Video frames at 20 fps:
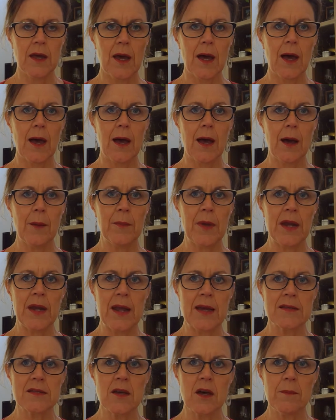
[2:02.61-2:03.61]
And
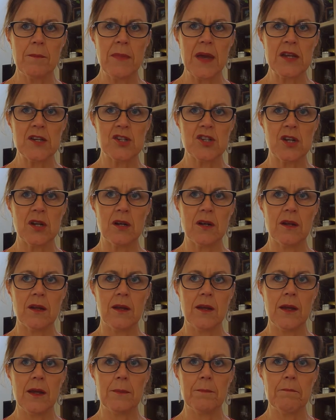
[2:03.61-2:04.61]
as I mentioned,
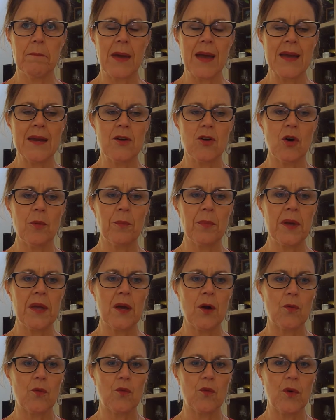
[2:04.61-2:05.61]
it may not be
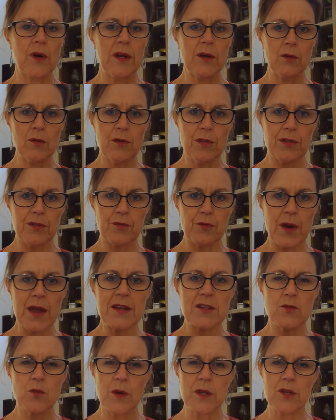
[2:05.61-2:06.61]
a real
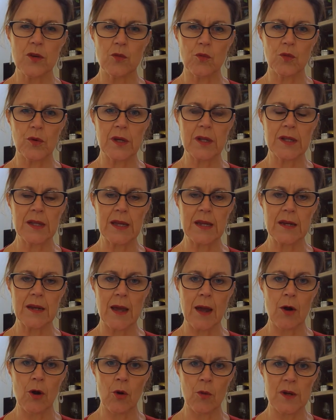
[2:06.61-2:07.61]
threat when you really
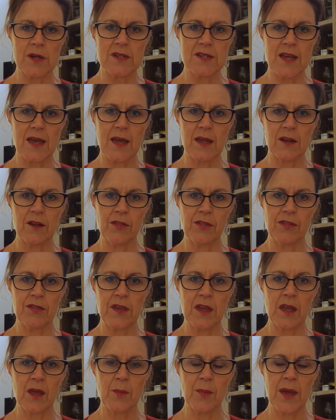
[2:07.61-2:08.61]
narrow it down and
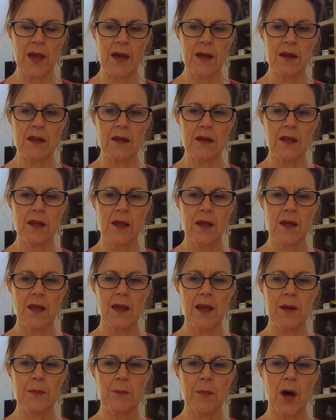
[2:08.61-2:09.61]
think about it.
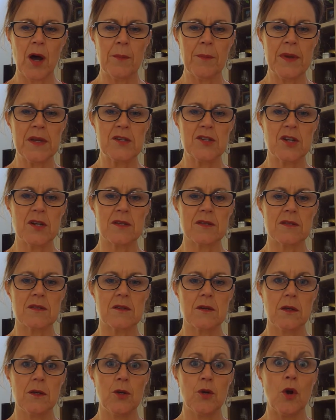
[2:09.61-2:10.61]
It might be just,
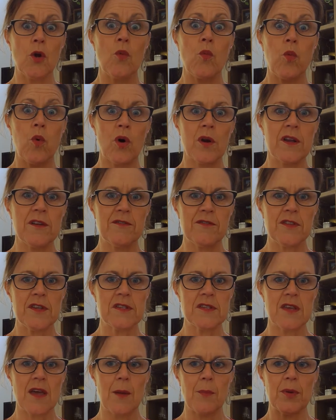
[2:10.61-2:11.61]
what if this
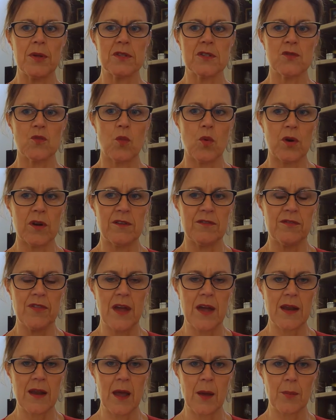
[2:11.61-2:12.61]
happens? What if
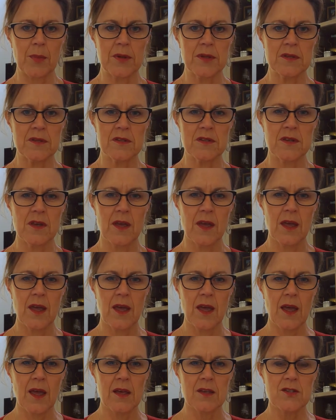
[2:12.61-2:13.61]
that happens?
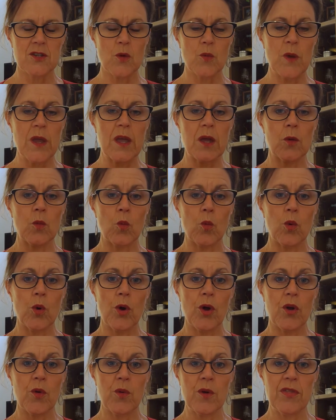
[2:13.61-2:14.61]
So we can
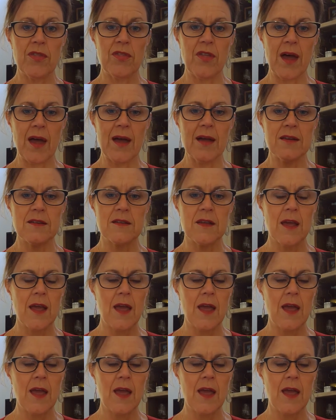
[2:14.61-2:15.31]
work with that.